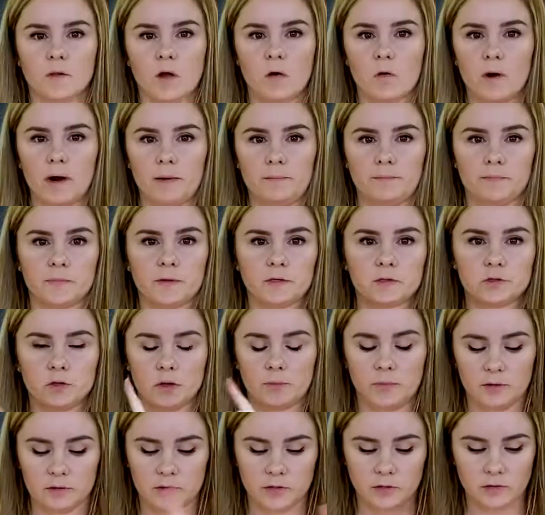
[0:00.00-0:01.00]
Okay, so I
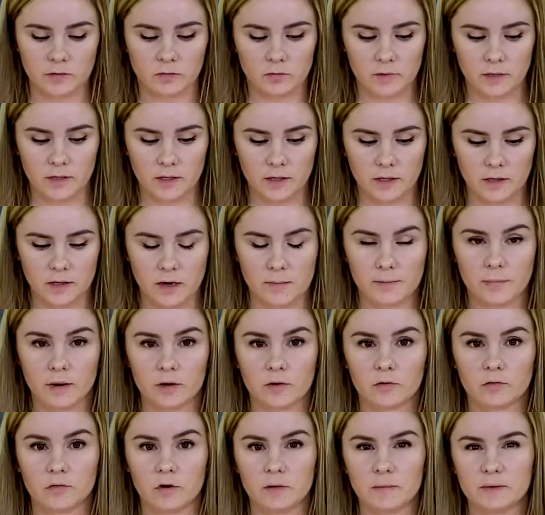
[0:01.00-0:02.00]
put the green
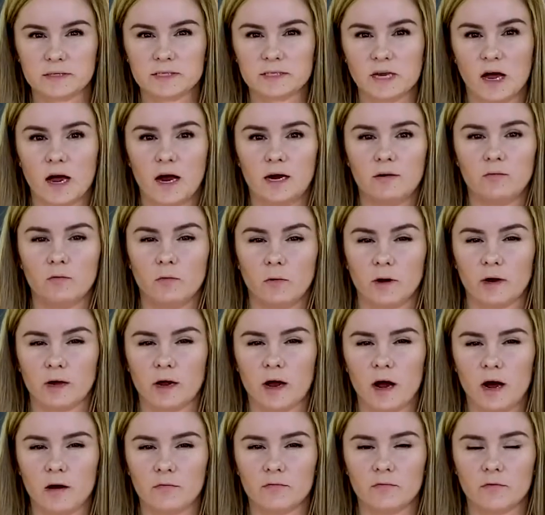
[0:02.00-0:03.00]
buttercream aside. We wanna
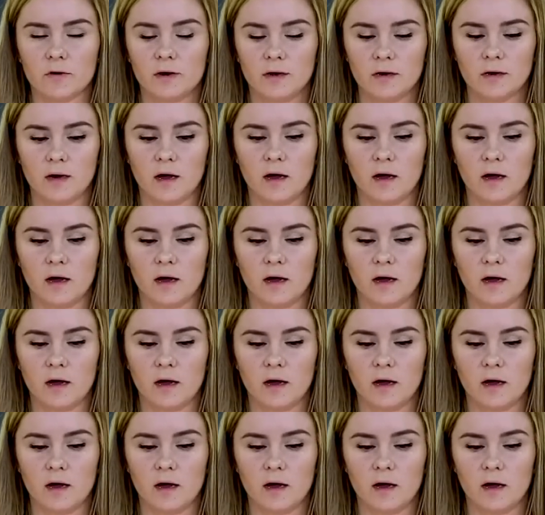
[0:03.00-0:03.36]
cover it.